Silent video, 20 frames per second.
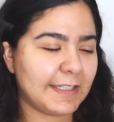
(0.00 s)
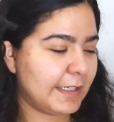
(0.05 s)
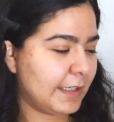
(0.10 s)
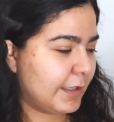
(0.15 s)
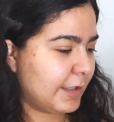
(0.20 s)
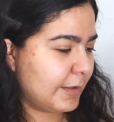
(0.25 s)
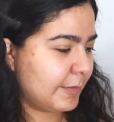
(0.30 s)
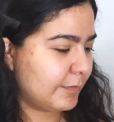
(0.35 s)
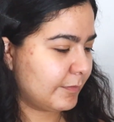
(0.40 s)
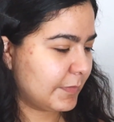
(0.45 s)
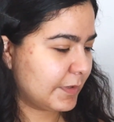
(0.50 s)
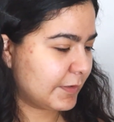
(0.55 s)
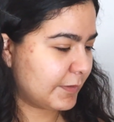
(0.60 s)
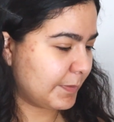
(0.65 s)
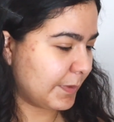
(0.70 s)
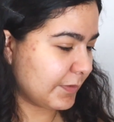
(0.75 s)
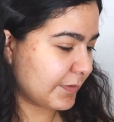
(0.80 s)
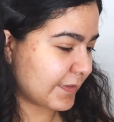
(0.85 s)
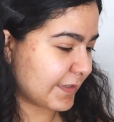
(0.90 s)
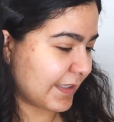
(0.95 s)
It
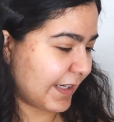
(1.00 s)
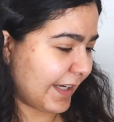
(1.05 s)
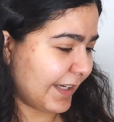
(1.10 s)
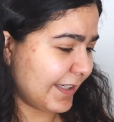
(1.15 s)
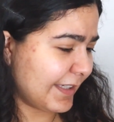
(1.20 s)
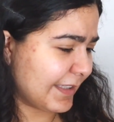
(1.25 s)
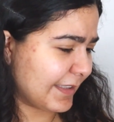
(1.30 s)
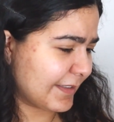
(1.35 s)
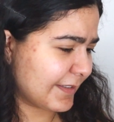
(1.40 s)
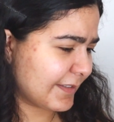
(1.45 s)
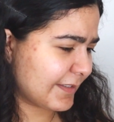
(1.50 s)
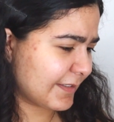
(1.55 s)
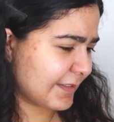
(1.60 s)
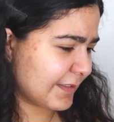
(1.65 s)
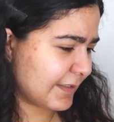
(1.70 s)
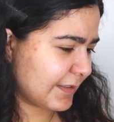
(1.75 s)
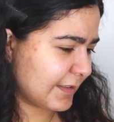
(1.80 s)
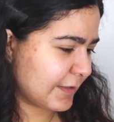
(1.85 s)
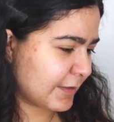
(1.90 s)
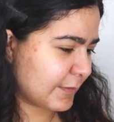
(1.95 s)
smells nice.
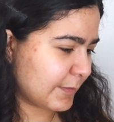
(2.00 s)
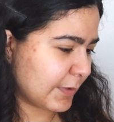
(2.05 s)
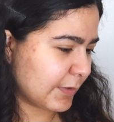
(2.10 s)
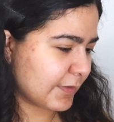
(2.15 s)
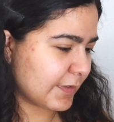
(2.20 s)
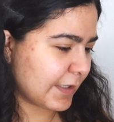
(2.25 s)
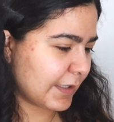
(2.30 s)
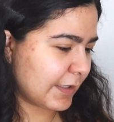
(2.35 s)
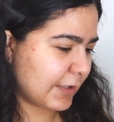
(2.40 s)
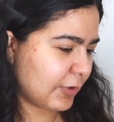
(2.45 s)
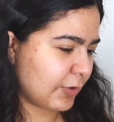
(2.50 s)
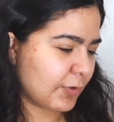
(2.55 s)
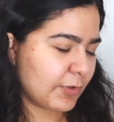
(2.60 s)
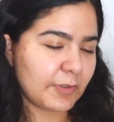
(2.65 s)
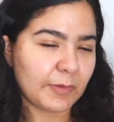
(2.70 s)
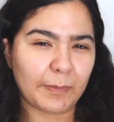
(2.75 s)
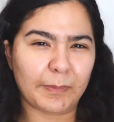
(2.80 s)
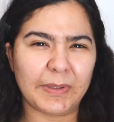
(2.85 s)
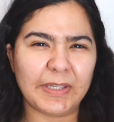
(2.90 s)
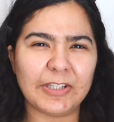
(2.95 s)
It smells like you're in
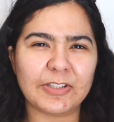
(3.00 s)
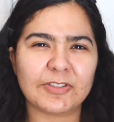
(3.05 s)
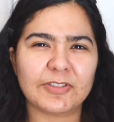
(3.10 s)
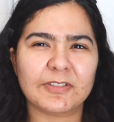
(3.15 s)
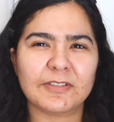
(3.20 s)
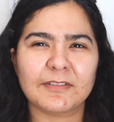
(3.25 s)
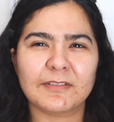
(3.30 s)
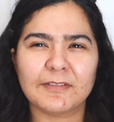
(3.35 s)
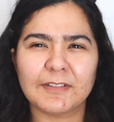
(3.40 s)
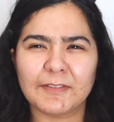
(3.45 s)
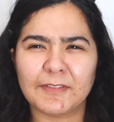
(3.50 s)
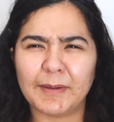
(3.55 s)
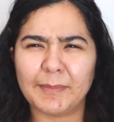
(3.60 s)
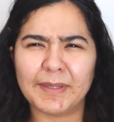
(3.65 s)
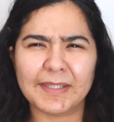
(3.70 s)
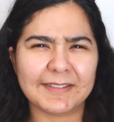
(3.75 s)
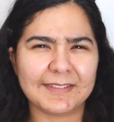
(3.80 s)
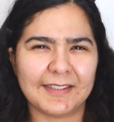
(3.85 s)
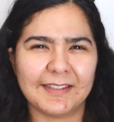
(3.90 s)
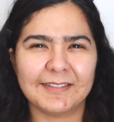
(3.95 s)
the beach, if that
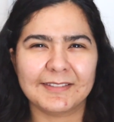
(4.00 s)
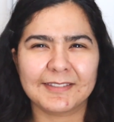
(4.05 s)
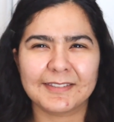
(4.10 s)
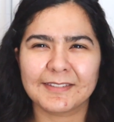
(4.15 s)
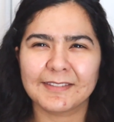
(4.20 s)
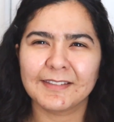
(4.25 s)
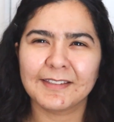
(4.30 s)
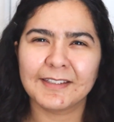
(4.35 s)
makes sense.